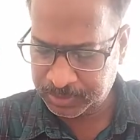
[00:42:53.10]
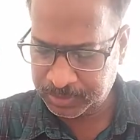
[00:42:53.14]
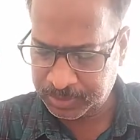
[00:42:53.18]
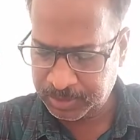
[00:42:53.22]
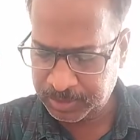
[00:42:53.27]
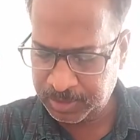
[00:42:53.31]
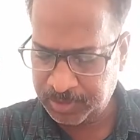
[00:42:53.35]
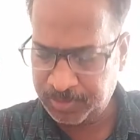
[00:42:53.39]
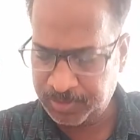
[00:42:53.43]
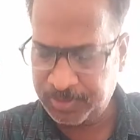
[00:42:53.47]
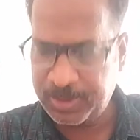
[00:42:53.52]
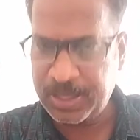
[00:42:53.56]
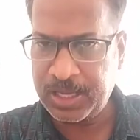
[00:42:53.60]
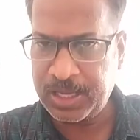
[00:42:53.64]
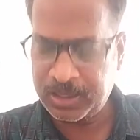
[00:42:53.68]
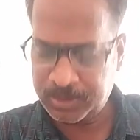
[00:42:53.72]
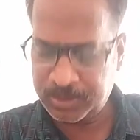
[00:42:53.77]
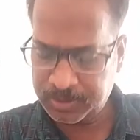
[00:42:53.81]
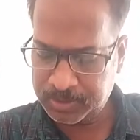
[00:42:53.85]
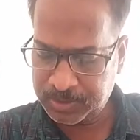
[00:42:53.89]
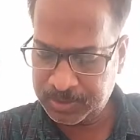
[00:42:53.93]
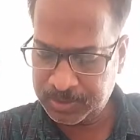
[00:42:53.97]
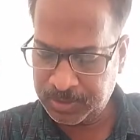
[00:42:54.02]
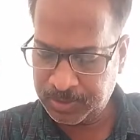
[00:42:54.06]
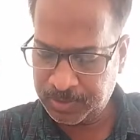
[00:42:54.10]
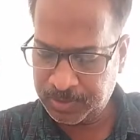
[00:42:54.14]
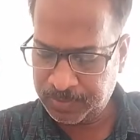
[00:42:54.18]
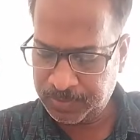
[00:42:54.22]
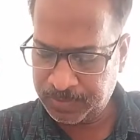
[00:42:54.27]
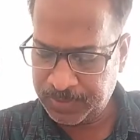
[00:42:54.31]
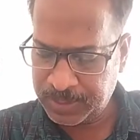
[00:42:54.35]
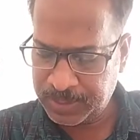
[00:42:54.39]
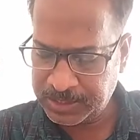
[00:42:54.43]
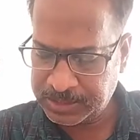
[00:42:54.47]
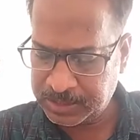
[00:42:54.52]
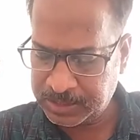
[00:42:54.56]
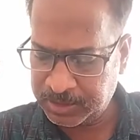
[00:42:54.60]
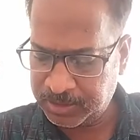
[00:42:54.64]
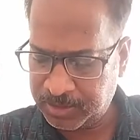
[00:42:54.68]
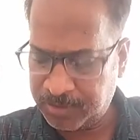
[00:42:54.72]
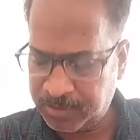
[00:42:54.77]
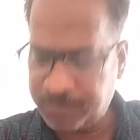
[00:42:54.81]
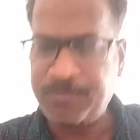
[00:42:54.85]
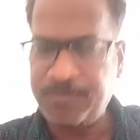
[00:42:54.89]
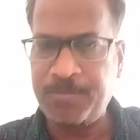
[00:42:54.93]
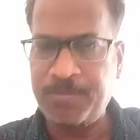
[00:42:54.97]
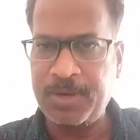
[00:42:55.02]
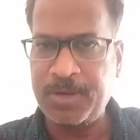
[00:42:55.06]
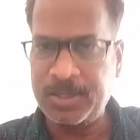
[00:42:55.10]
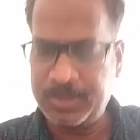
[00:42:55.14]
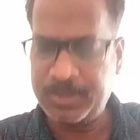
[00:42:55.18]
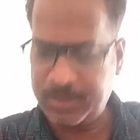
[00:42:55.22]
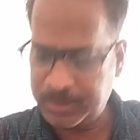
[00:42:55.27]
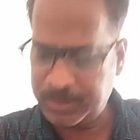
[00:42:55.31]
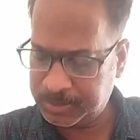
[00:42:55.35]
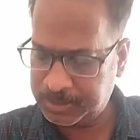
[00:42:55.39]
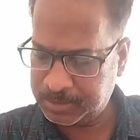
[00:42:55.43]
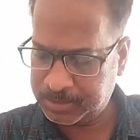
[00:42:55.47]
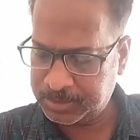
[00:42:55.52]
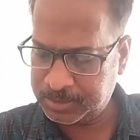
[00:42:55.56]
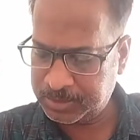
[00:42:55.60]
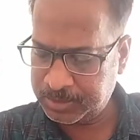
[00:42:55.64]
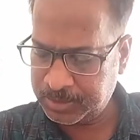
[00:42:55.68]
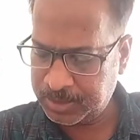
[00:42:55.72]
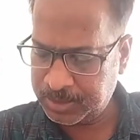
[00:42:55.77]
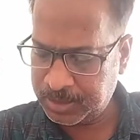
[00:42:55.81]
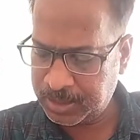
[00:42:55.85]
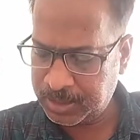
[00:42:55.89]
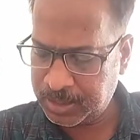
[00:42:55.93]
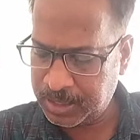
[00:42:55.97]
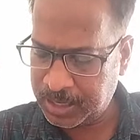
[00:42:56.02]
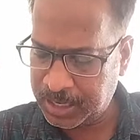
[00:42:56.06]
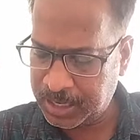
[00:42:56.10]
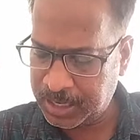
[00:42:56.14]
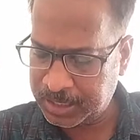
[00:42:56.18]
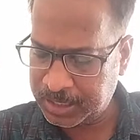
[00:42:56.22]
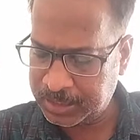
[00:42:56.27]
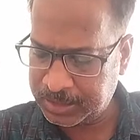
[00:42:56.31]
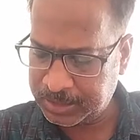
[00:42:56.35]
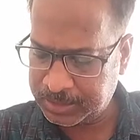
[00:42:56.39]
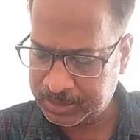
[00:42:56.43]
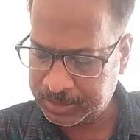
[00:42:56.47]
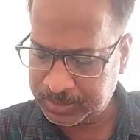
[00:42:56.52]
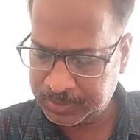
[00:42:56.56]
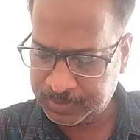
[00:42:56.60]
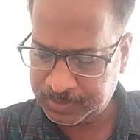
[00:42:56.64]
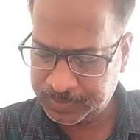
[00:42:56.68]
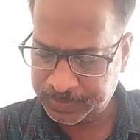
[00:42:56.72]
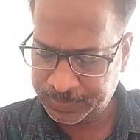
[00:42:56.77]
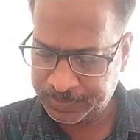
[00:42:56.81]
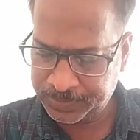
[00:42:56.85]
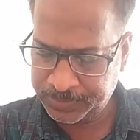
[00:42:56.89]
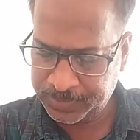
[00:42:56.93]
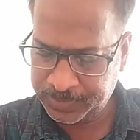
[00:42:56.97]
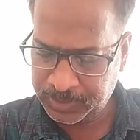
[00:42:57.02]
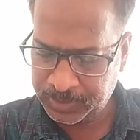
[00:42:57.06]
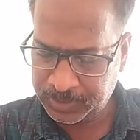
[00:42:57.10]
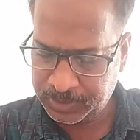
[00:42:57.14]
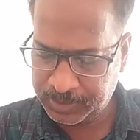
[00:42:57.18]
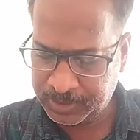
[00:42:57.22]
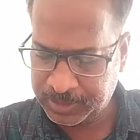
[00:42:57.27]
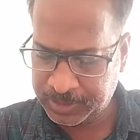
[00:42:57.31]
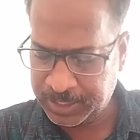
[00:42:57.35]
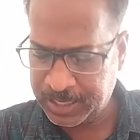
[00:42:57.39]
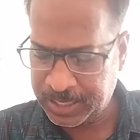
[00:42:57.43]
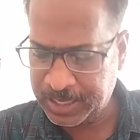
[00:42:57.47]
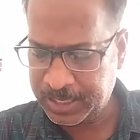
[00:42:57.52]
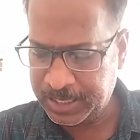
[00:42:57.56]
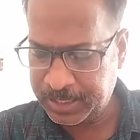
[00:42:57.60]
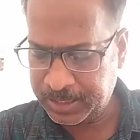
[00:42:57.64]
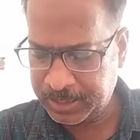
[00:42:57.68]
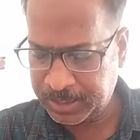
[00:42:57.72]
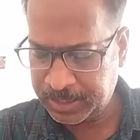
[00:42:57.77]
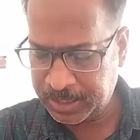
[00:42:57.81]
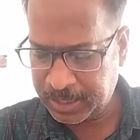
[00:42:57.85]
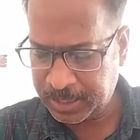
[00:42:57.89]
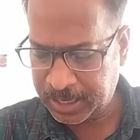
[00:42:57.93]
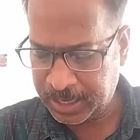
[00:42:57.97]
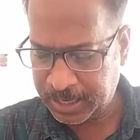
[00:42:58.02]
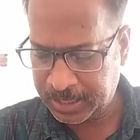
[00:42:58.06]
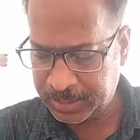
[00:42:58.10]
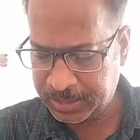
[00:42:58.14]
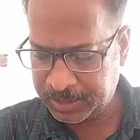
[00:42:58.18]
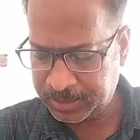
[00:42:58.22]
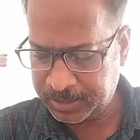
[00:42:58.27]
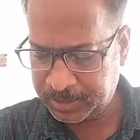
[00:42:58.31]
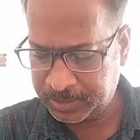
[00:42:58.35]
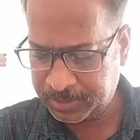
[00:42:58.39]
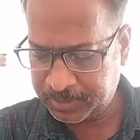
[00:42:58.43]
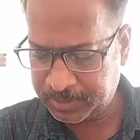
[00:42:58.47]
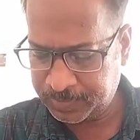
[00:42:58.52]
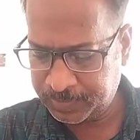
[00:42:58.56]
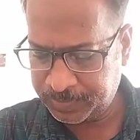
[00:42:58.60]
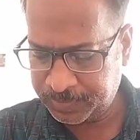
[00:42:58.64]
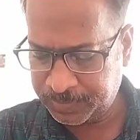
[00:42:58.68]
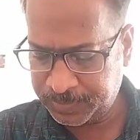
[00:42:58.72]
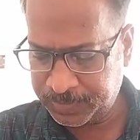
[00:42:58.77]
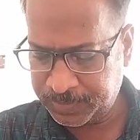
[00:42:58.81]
severe wasting of muscles, and dry and